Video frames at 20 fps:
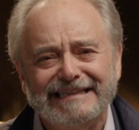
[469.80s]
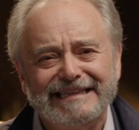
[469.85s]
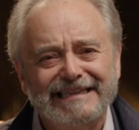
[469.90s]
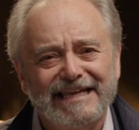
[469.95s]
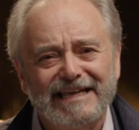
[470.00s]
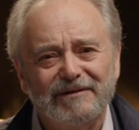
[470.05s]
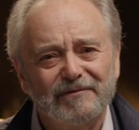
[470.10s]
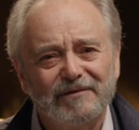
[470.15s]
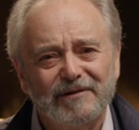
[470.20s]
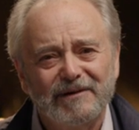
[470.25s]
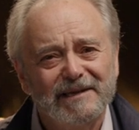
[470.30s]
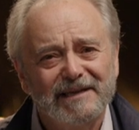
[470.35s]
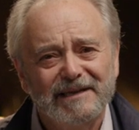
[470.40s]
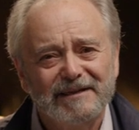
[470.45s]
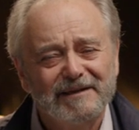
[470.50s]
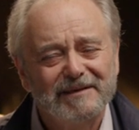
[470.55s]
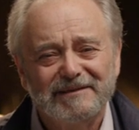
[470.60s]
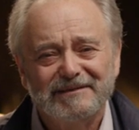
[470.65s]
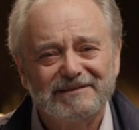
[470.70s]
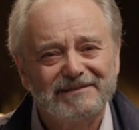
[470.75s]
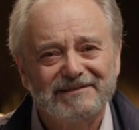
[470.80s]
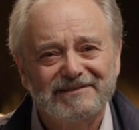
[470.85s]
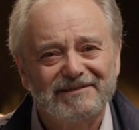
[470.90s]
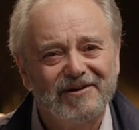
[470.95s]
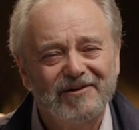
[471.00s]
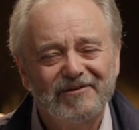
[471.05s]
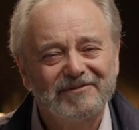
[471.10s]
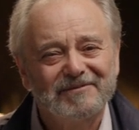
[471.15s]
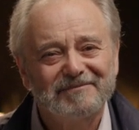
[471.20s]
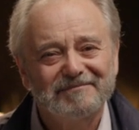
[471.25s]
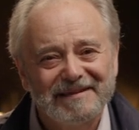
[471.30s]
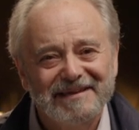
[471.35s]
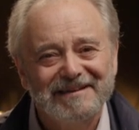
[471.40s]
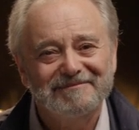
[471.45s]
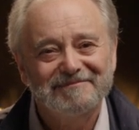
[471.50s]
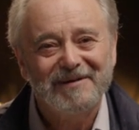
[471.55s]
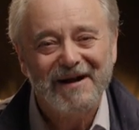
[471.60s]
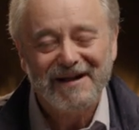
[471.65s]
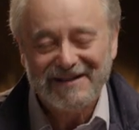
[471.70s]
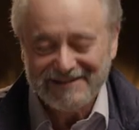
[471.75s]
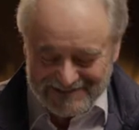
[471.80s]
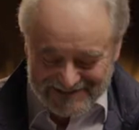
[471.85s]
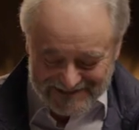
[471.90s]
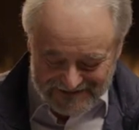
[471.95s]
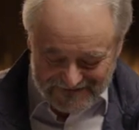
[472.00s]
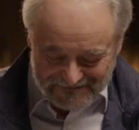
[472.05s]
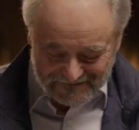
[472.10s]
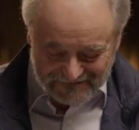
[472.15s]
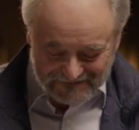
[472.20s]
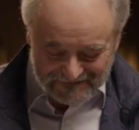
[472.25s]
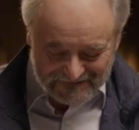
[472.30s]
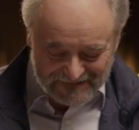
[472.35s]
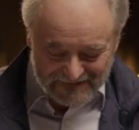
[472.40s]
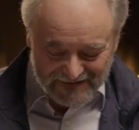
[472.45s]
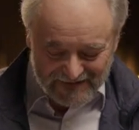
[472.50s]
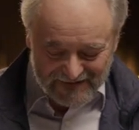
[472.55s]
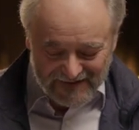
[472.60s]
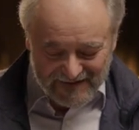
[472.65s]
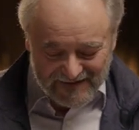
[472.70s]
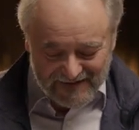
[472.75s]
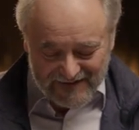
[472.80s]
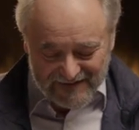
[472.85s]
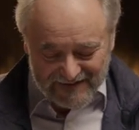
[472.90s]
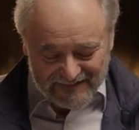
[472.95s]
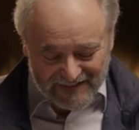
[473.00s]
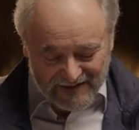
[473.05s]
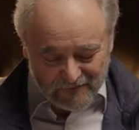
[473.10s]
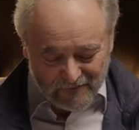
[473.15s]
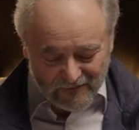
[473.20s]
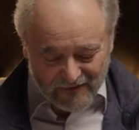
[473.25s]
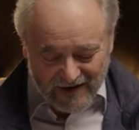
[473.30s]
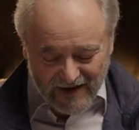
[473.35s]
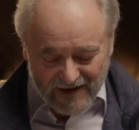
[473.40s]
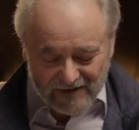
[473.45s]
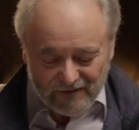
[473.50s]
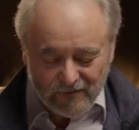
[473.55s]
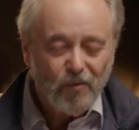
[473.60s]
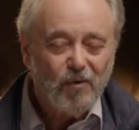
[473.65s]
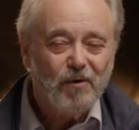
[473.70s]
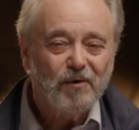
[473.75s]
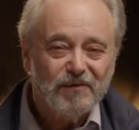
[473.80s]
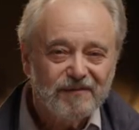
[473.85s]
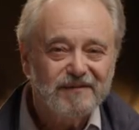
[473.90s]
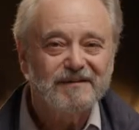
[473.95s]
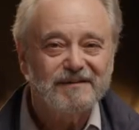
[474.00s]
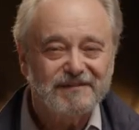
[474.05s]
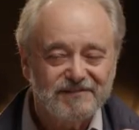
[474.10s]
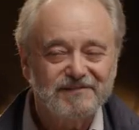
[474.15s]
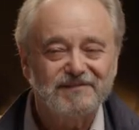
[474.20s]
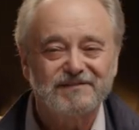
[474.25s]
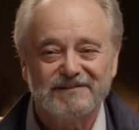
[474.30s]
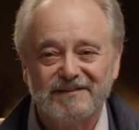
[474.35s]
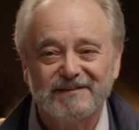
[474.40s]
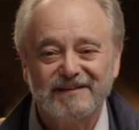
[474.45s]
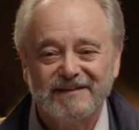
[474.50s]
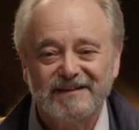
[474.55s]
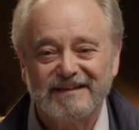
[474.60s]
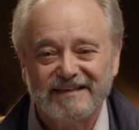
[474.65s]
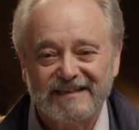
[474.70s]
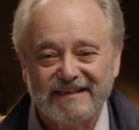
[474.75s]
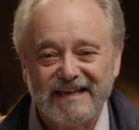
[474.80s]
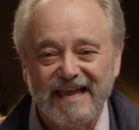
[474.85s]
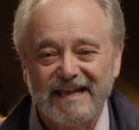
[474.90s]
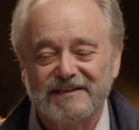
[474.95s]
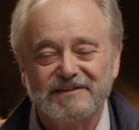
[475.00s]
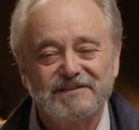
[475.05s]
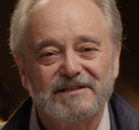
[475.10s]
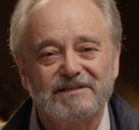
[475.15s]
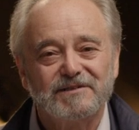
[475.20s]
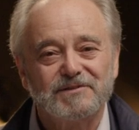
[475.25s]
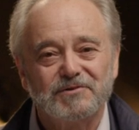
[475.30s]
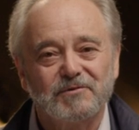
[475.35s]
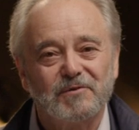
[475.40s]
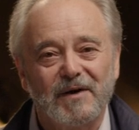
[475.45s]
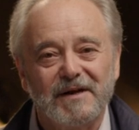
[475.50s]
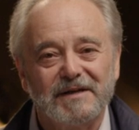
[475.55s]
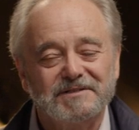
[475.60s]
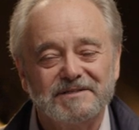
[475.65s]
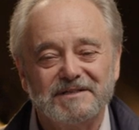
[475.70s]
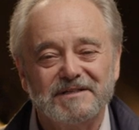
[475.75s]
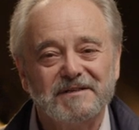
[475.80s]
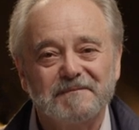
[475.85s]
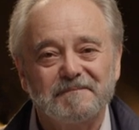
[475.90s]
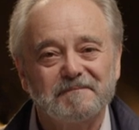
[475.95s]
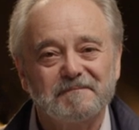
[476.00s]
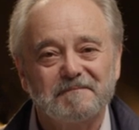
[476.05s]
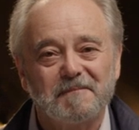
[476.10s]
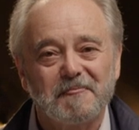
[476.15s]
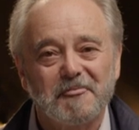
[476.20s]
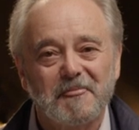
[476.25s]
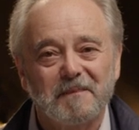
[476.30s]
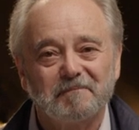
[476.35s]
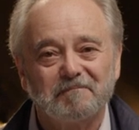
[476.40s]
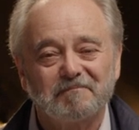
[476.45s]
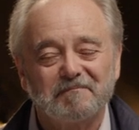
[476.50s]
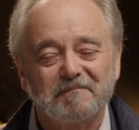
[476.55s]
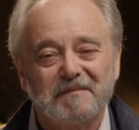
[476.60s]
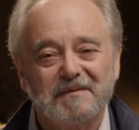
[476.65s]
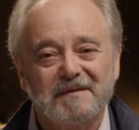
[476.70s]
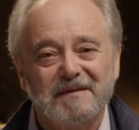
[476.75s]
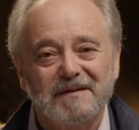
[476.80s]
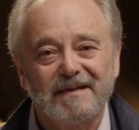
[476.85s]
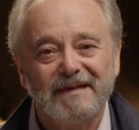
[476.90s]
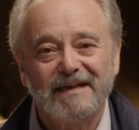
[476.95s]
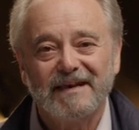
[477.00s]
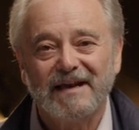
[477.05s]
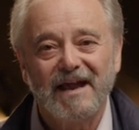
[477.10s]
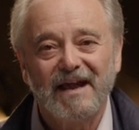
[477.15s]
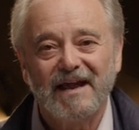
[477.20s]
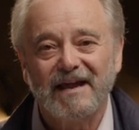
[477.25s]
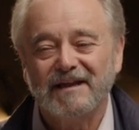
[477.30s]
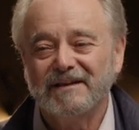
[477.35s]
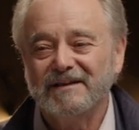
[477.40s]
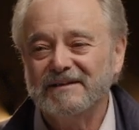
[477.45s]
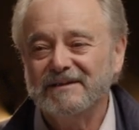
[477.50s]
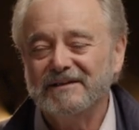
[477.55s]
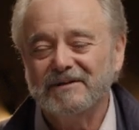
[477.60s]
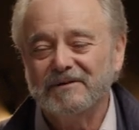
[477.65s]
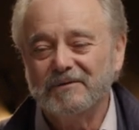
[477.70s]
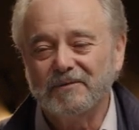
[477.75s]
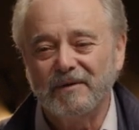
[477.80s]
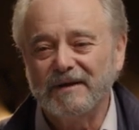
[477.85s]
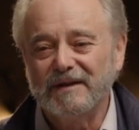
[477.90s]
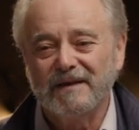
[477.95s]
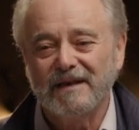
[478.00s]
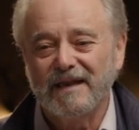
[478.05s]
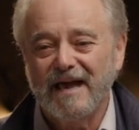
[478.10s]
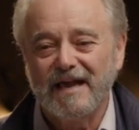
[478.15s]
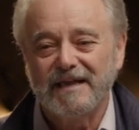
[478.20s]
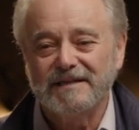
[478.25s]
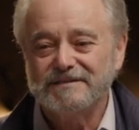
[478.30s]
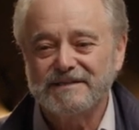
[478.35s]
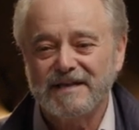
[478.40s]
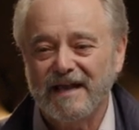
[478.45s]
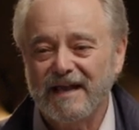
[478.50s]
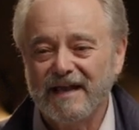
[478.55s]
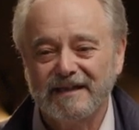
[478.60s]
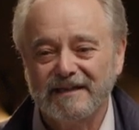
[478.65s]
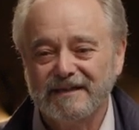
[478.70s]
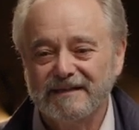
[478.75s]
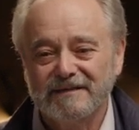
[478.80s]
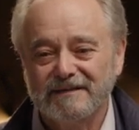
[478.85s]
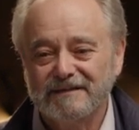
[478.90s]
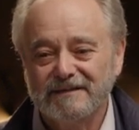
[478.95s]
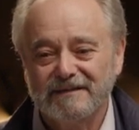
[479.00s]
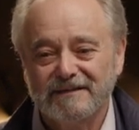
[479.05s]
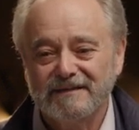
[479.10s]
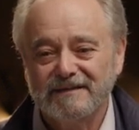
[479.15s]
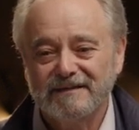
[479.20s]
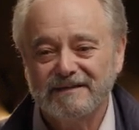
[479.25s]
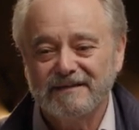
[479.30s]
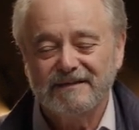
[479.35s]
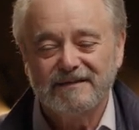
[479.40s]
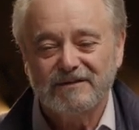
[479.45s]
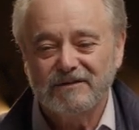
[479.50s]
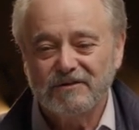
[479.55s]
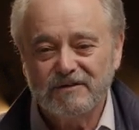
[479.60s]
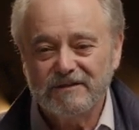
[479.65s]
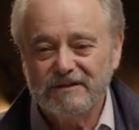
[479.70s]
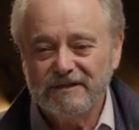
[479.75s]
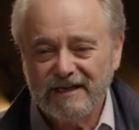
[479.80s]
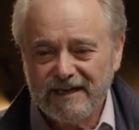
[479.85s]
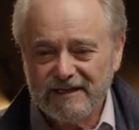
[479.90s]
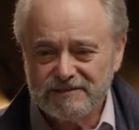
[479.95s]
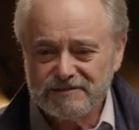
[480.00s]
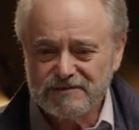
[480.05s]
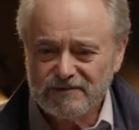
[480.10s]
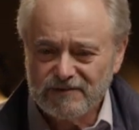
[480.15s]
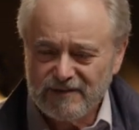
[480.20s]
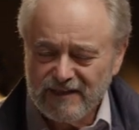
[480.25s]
they really don't mean much. They were kind of worthless in that situation. And I realized I couldn't answer